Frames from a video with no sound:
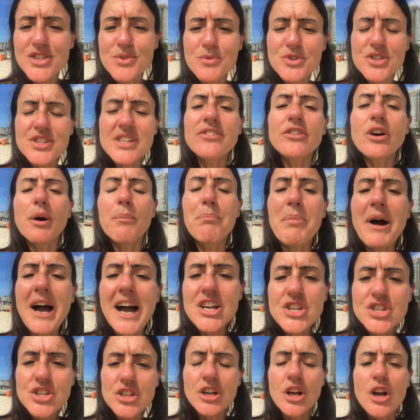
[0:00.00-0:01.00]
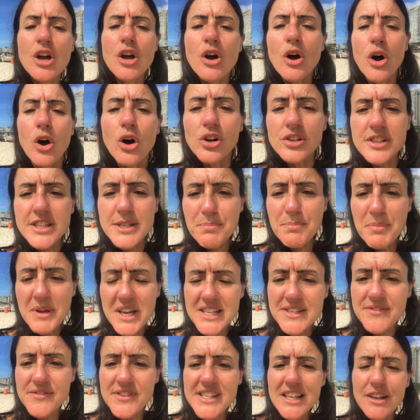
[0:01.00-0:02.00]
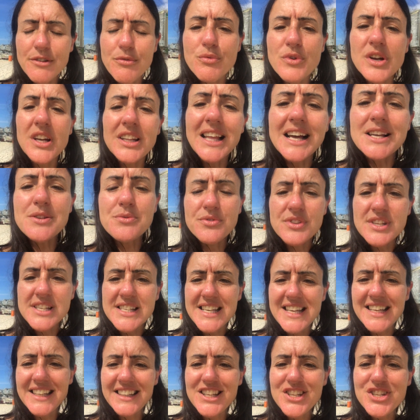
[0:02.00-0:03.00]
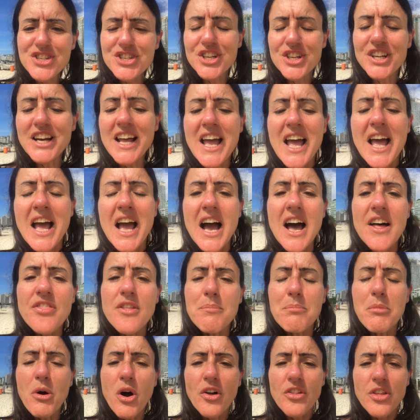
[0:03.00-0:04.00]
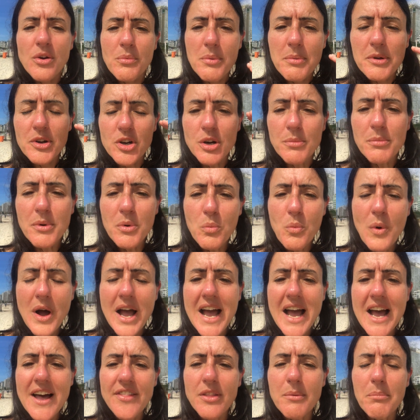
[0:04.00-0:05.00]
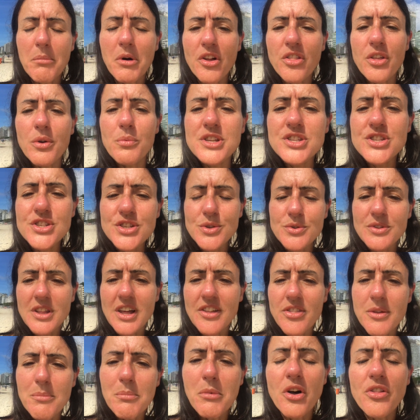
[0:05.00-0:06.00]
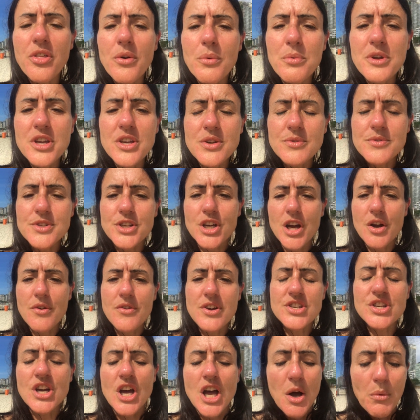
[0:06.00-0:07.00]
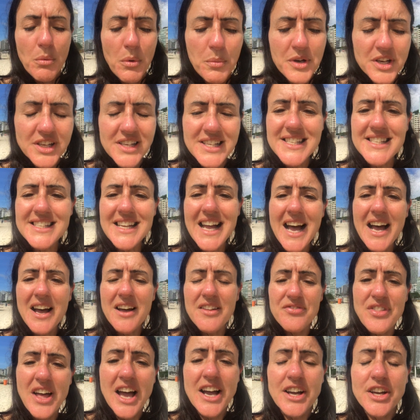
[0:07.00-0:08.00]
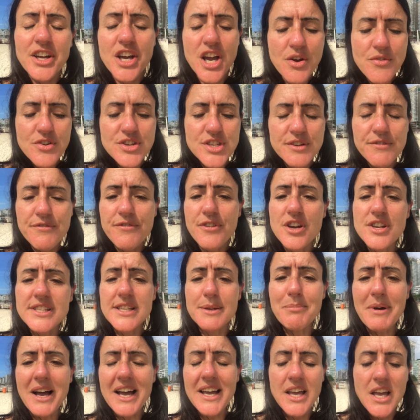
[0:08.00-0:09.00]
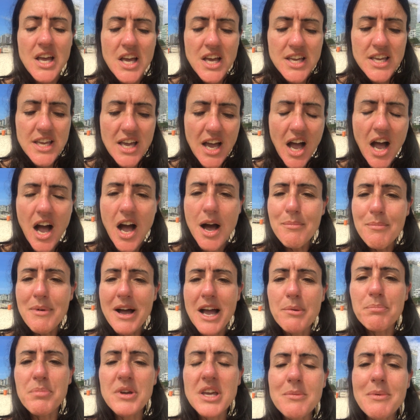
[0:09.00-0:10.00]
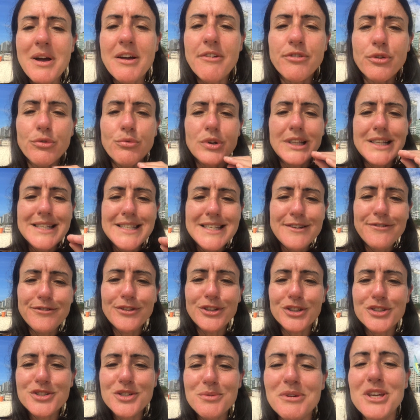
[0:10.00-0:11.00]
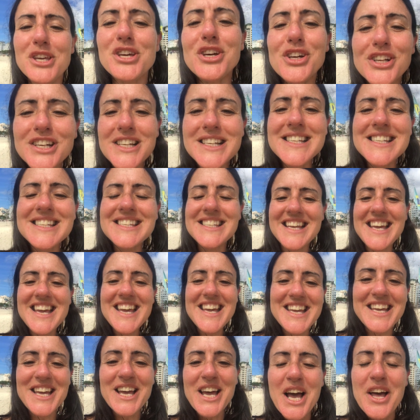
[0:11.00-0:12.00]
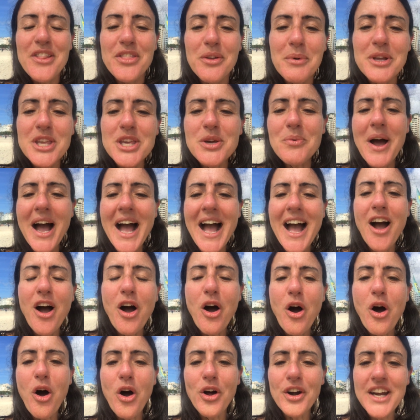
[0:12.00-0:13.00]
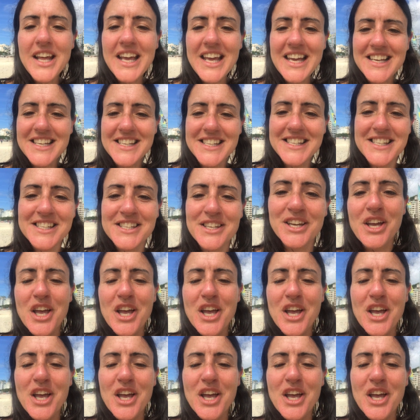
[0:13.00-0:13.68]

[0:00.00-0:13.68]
we just have compassion, hold space for self, realize we're on this healing journey. And the more that we become aware, and the more that we do that, and the more that we use courage, well, we're going to start that courage. At first your heart might beat, it might feel really difficult to, but you're going to see that when you are honest